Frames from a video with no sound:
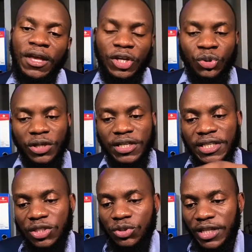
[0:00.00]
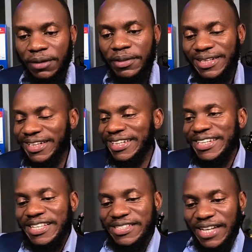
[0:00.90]
Do you really need to tell me that I need
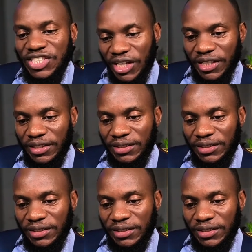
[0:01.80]
a surgery